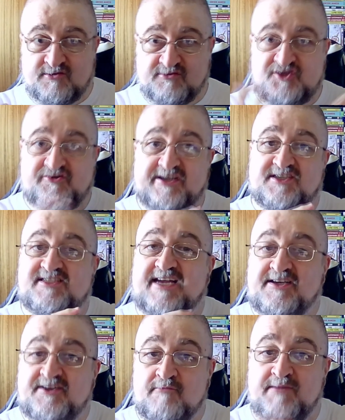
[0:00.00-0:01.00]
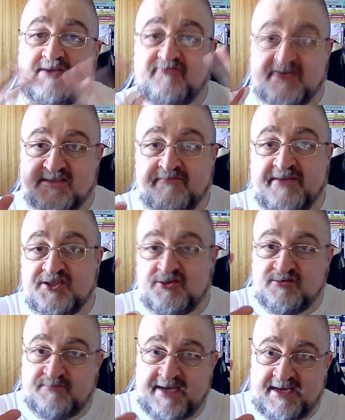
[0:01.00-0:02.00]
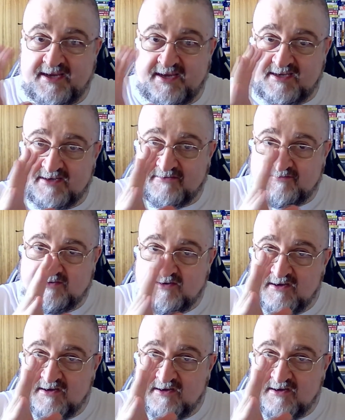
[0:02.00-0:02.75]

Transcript: Well, Schrader started out with interest in visuals, but he kind of